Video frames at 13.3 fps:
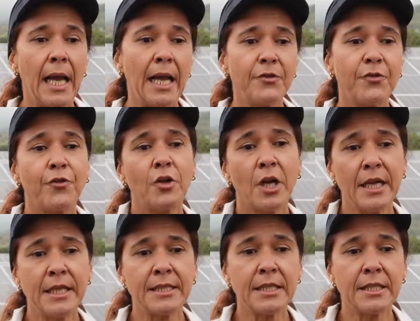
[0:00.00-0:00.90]
And for
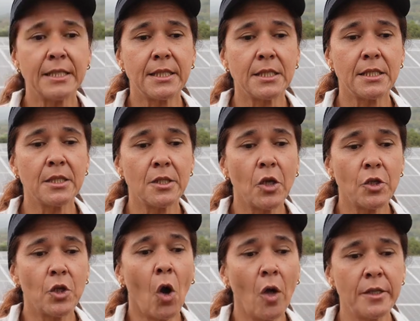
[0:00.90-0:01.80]
us, this is
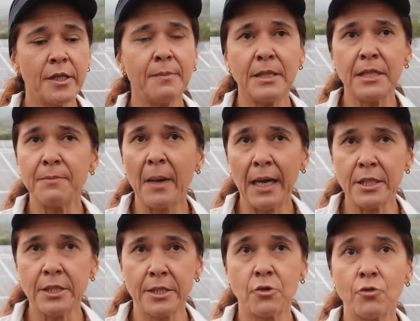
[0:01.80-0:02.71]
not only
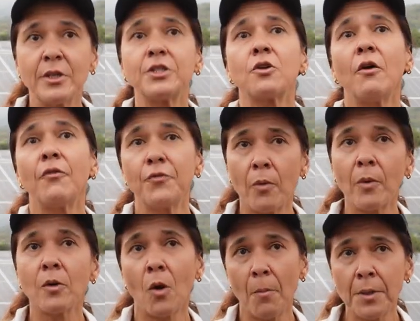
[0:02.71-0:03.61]
minimize the risk of
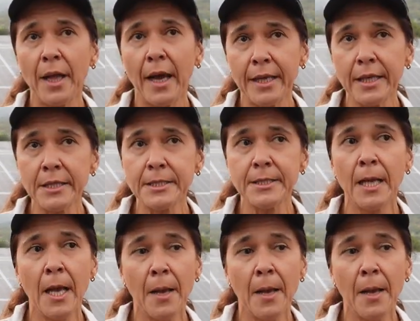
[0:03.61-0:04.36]
non-compliance,